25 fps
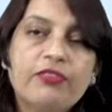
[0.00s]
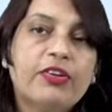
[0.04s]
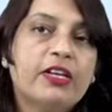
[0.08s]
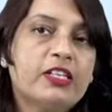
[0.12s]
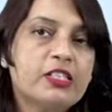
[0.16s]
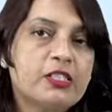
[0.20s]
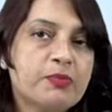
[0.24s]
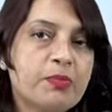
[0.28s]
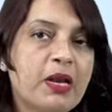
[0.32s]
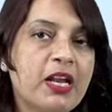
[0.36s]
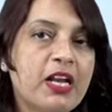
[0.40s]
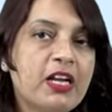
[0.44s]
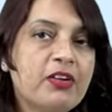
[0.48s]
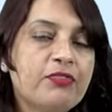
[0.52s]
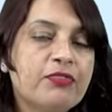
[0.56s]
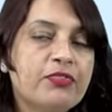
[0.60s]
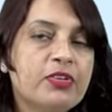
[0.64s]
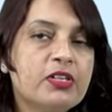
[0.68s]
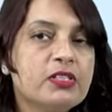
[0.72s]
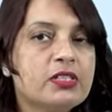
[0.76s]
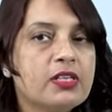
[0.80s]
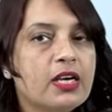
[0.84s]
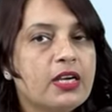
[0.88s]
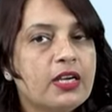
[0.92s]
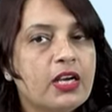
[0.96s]
have explained
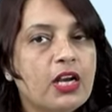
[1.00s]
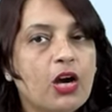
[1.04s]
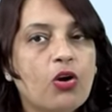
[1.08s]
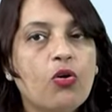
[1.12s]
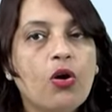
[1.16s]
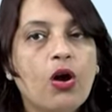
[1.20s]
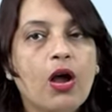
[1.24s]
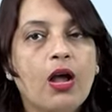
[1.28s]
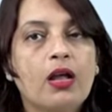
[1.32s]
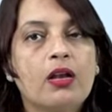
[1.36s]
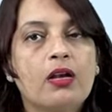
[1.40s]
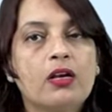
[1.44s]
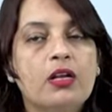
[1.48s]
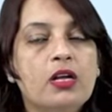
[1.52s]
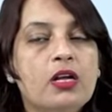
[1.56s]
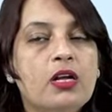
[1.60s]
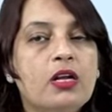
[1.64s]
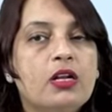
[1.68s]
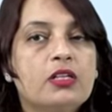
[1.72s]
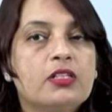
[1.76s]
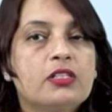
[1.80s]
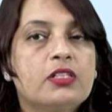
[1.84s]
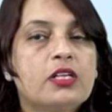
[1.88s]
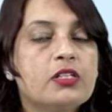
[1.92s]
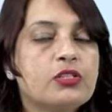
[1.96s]
first, and now I
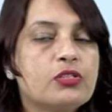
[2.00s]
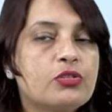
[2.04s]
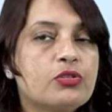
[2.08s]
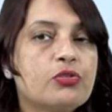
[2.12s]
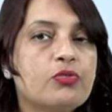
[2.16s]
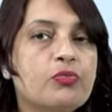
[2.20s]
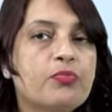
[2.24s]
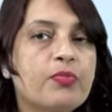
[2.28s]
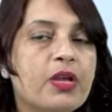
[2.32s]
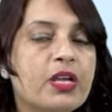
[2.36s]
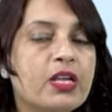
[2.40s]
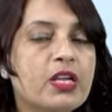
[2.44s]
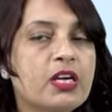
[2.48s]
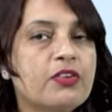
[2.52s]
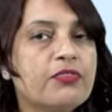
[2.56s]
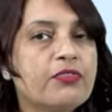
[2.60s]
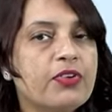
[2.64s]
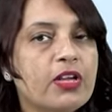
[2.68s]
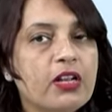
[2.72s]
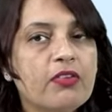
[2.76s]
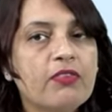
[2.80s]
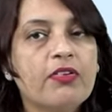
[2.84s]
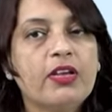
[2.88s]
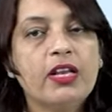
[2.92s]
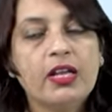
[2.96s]
just to make it
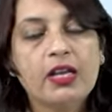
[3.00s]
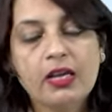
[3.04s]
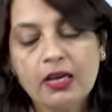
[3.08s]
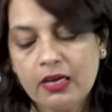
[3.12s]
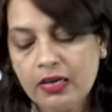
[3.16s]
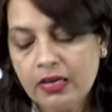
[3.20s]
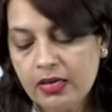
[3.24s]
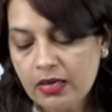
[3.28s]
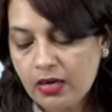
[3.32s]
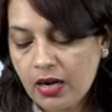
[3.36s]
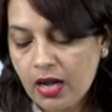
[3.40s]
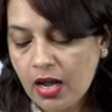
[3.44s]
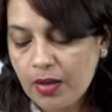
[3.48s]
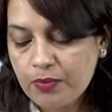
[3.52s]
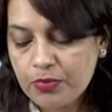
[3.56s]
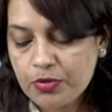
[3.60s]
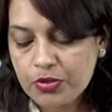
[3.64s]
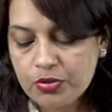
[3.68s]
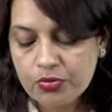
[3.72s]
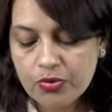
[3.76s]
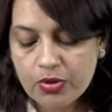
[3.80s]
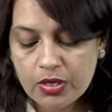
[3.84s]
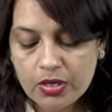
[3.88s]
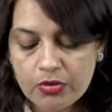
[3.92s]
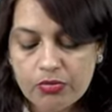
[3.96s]
very, very clear, I'm
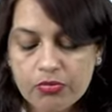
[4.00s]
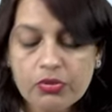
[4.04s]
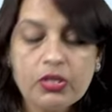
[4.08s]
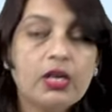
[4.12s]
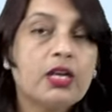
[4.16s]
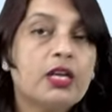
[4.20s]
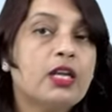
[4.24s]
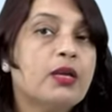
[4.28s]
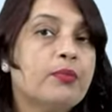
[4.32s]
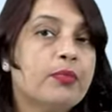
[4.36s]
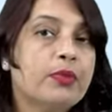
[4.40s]
showing you the